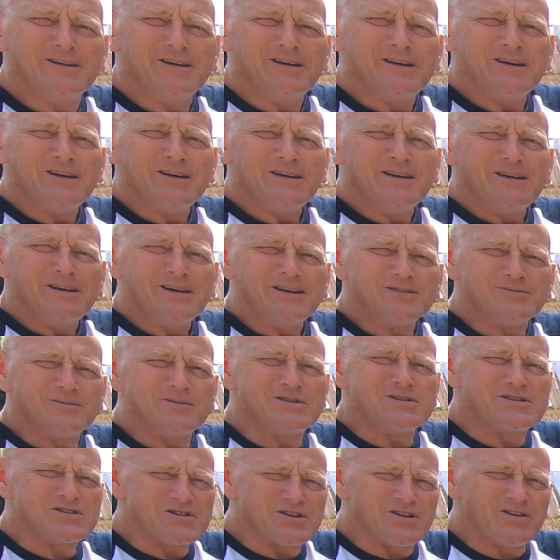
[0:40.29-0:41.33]
Yeah. It's
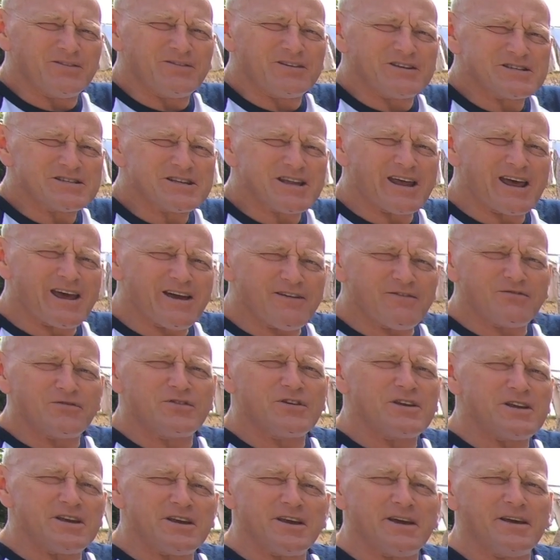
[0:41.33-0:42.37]
been serviced
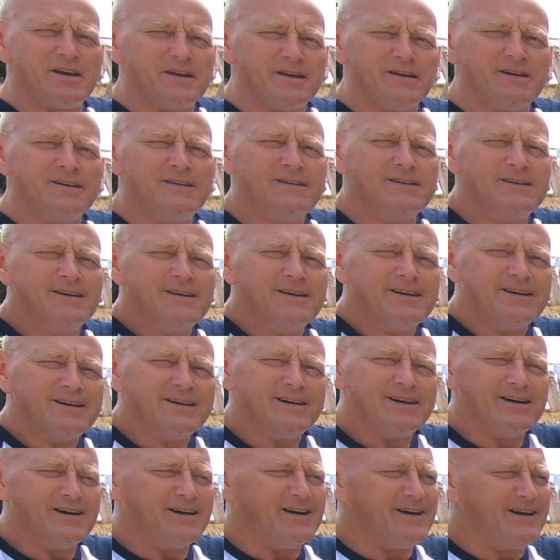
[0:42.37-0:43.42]
every year
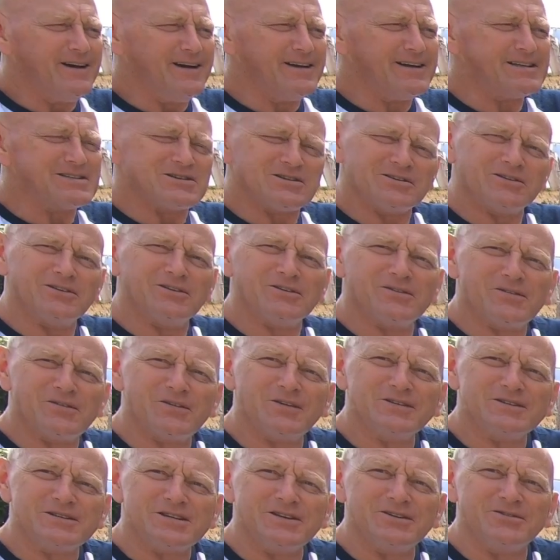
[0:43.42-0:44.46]
and it's only got
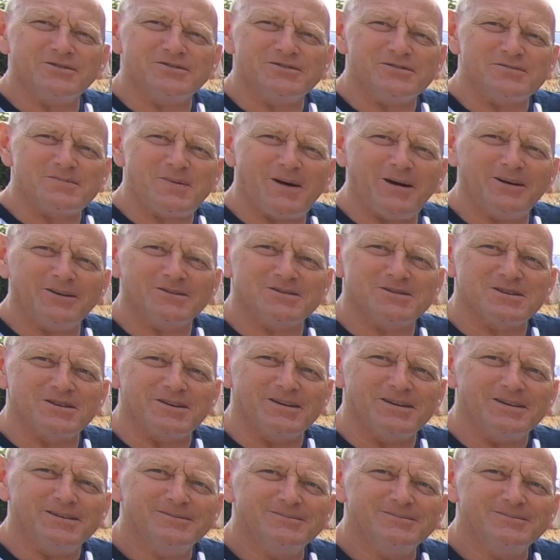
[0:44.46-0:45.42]
1,300 miles on it.